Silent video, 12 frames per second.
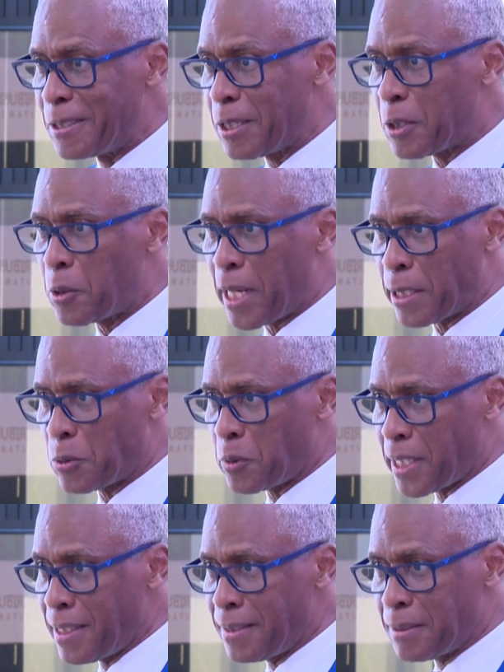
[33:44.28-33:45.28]
the correct
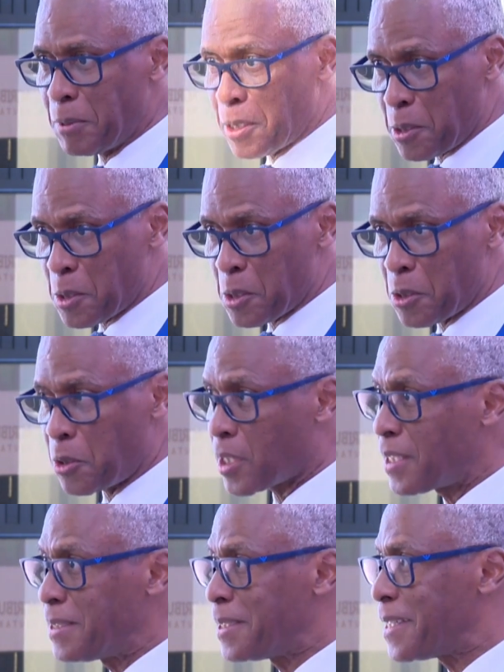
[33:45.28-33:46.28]
ways, because your
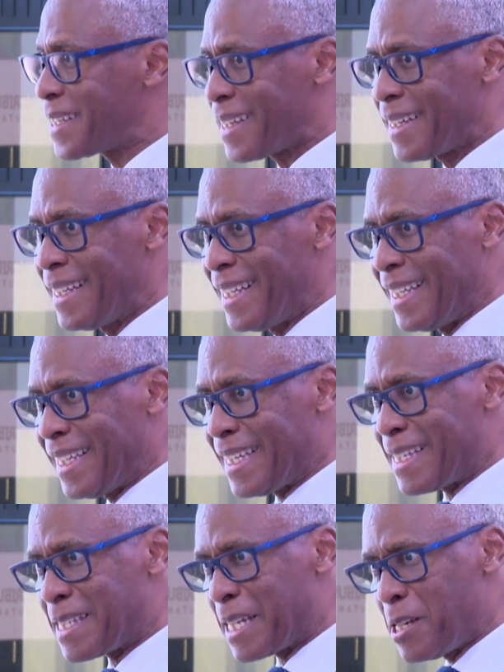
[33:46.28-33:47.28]
country
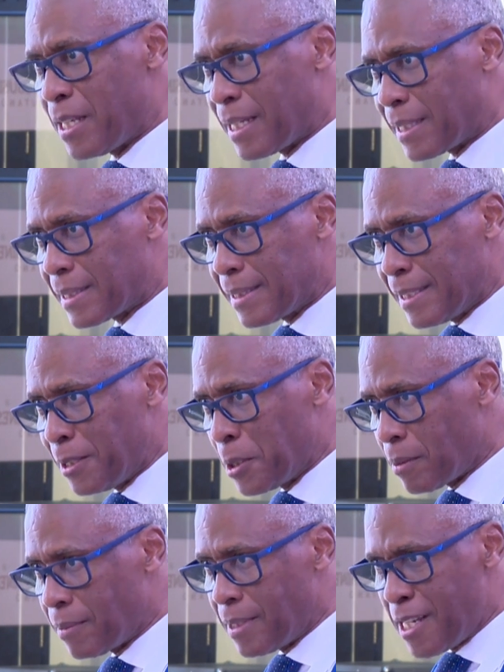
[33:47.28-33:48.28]
you
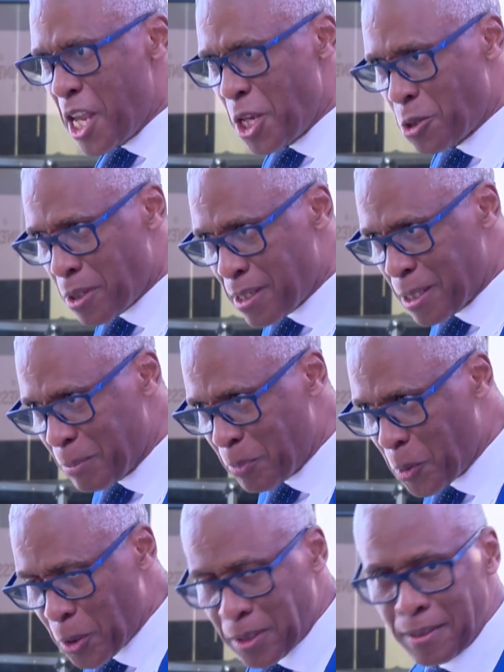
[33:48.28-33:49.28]
know, the nature is
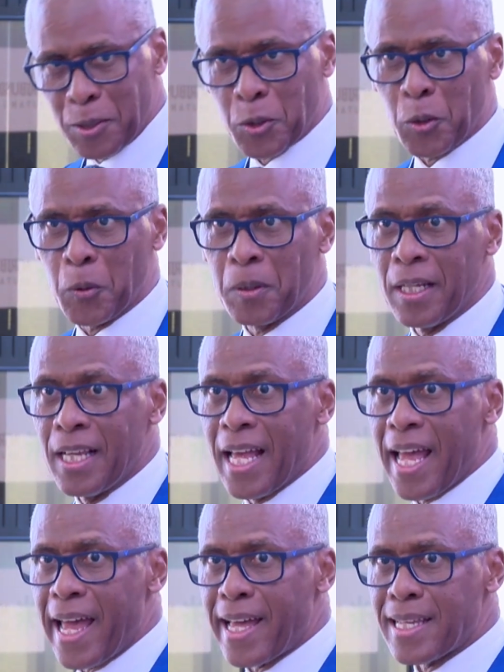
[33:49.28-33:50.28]
important. So
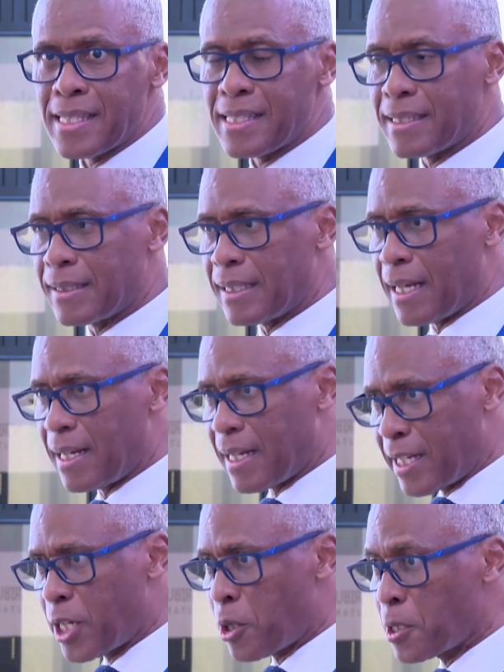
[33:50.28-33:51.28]
as
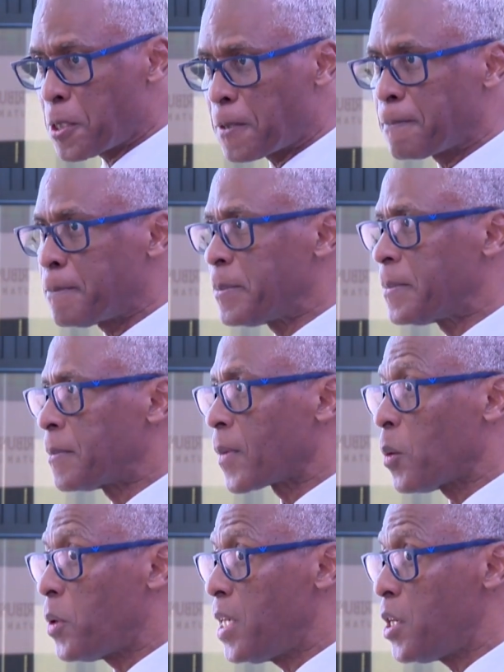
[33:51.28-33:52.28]
agriculture,
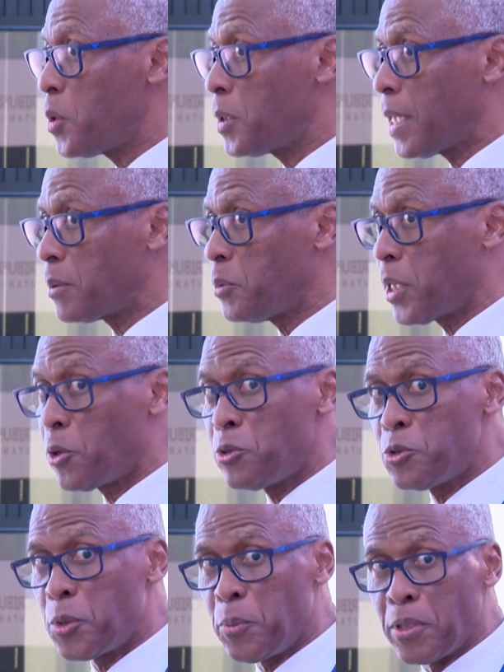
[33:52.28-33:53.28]
we know that we
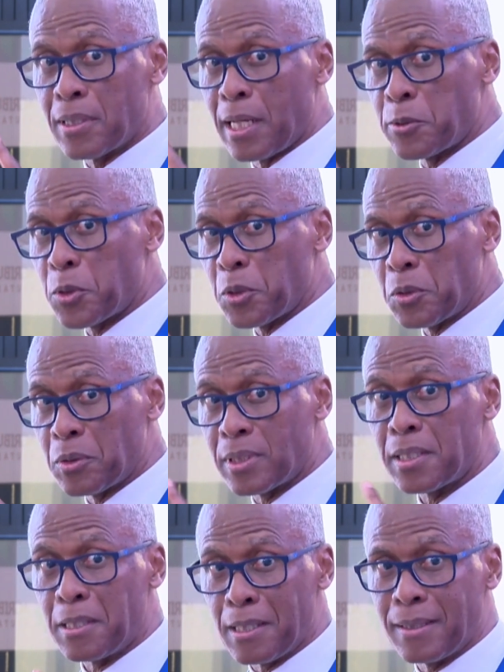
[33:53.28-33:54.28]
contribute also to
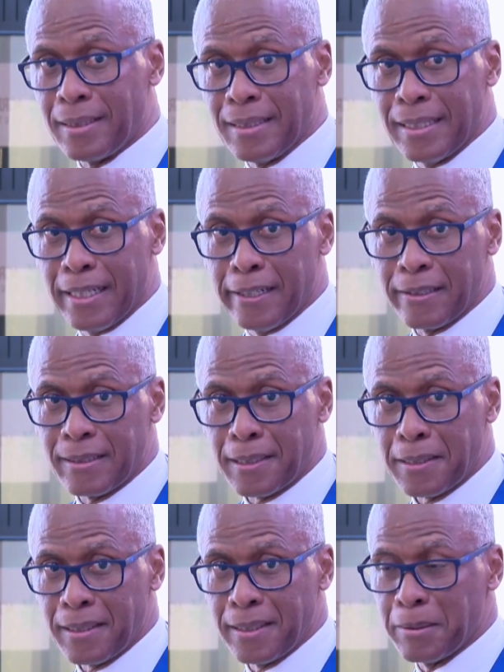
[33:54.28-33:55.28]

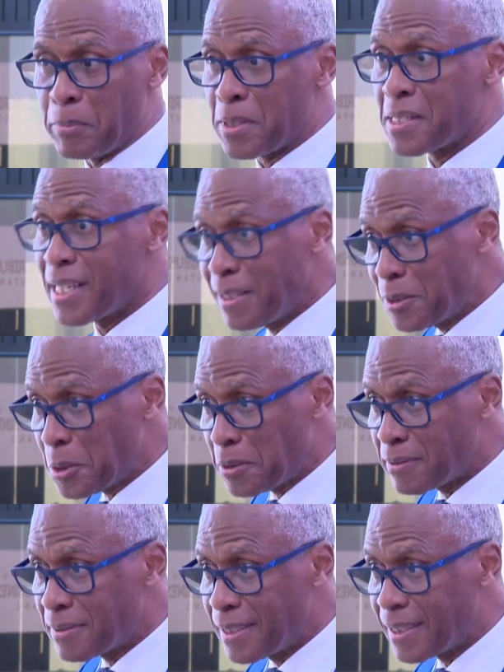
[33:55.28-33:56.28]
30%
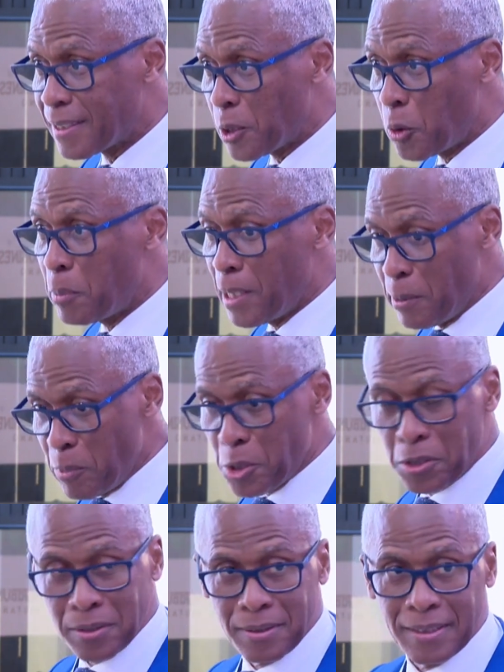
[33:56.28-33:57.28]
of the global emission.